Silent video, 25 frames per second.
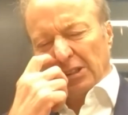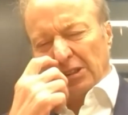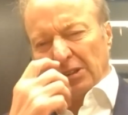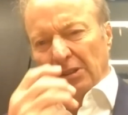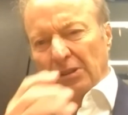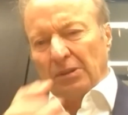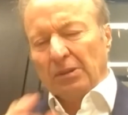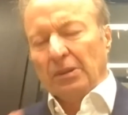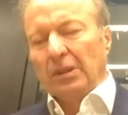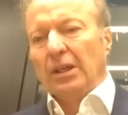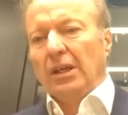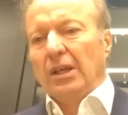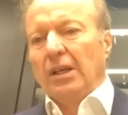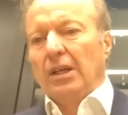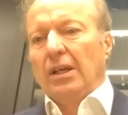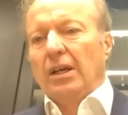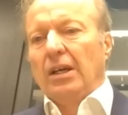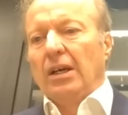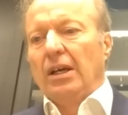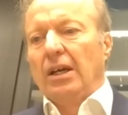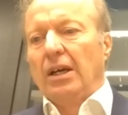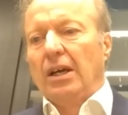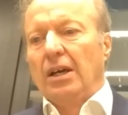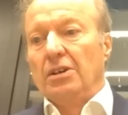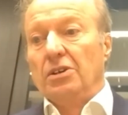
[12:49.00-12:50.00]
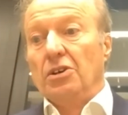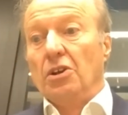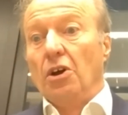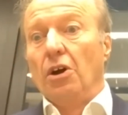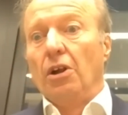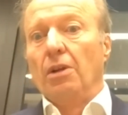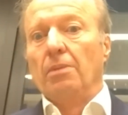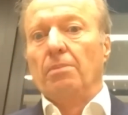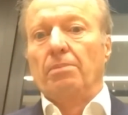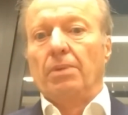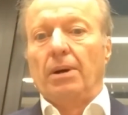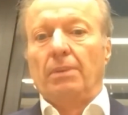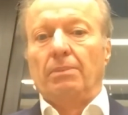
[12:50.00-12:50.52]
to
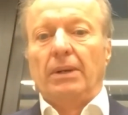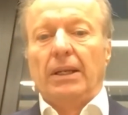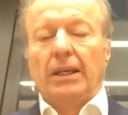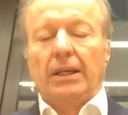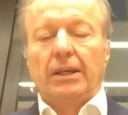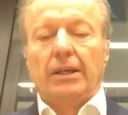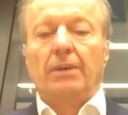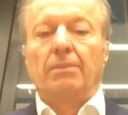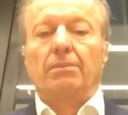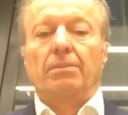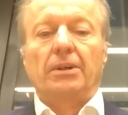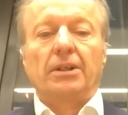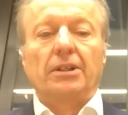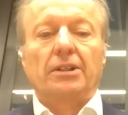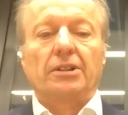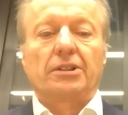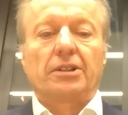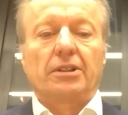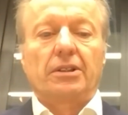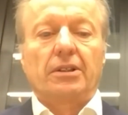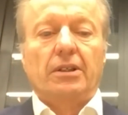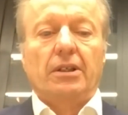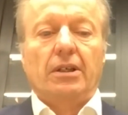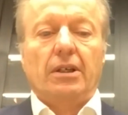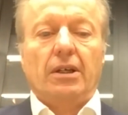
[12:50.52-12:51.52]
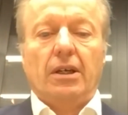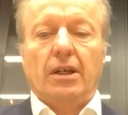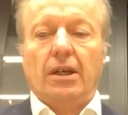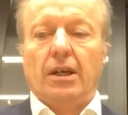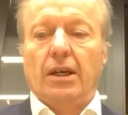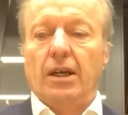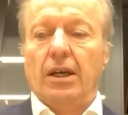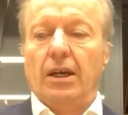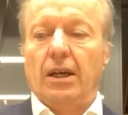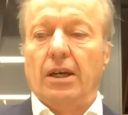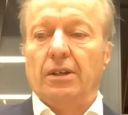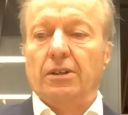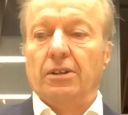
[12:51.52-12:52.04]
non-public companies,
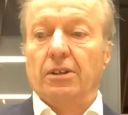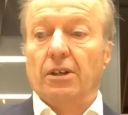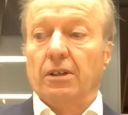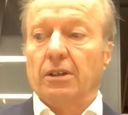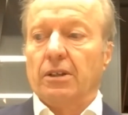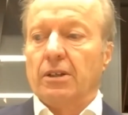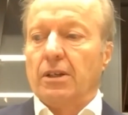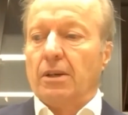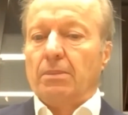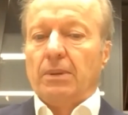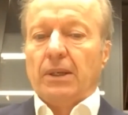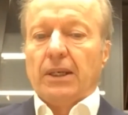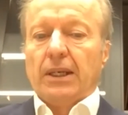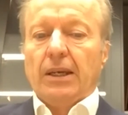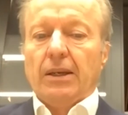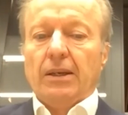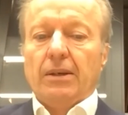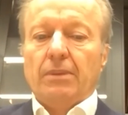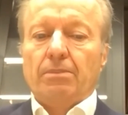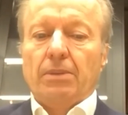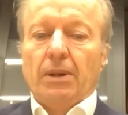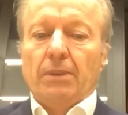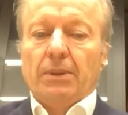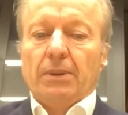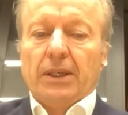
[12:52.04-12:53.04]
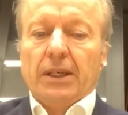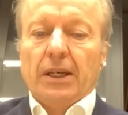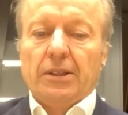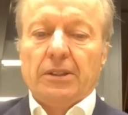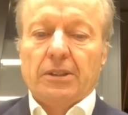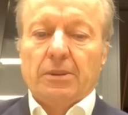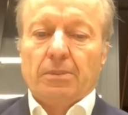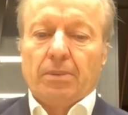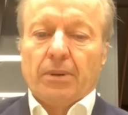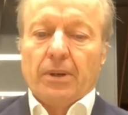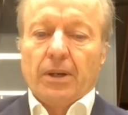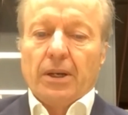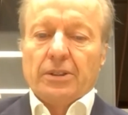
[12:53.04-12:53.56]
non-public
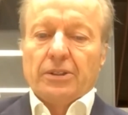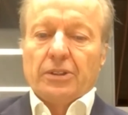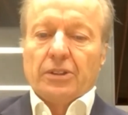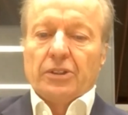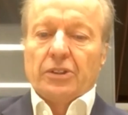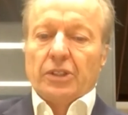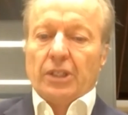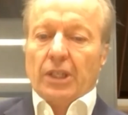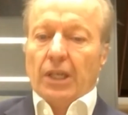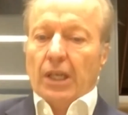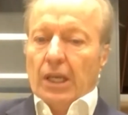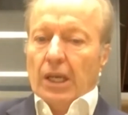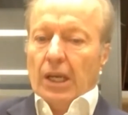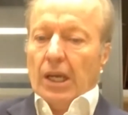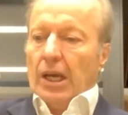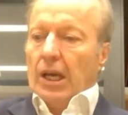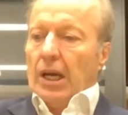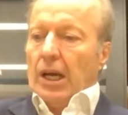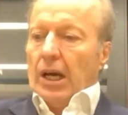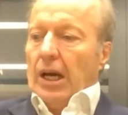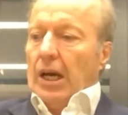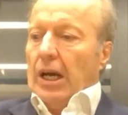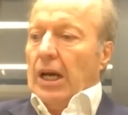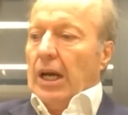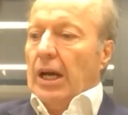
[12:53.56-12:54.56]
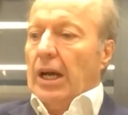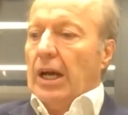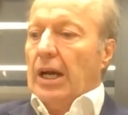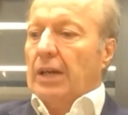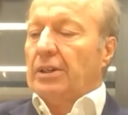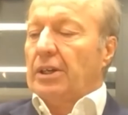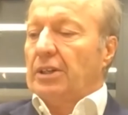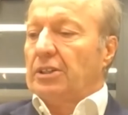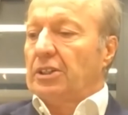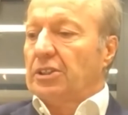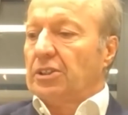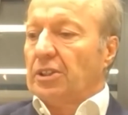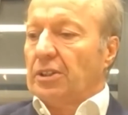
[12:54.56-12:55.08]
enterprises. And
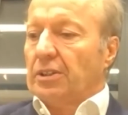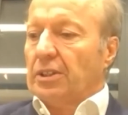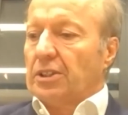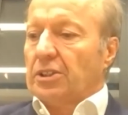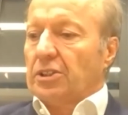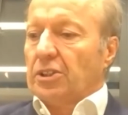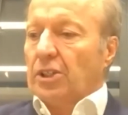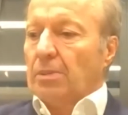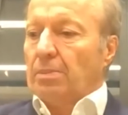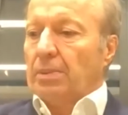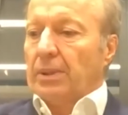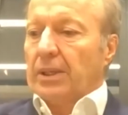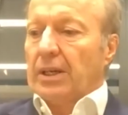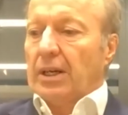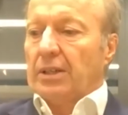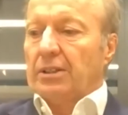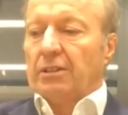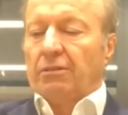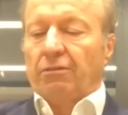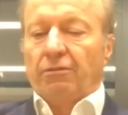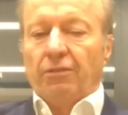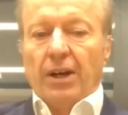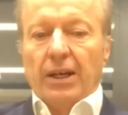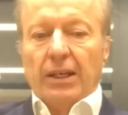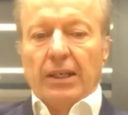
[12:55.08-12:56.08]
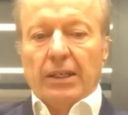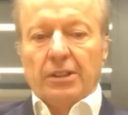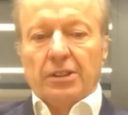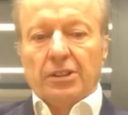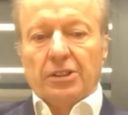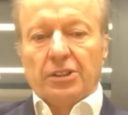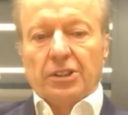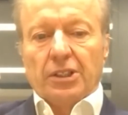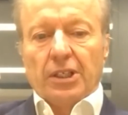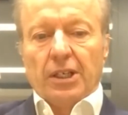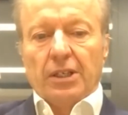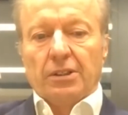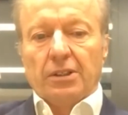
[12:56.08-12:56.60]
I just on this topic, I'll just finally
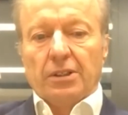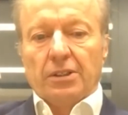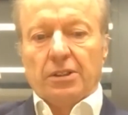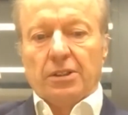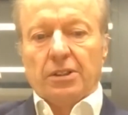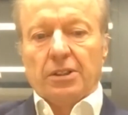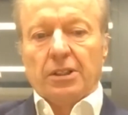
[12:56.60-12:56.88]
just say that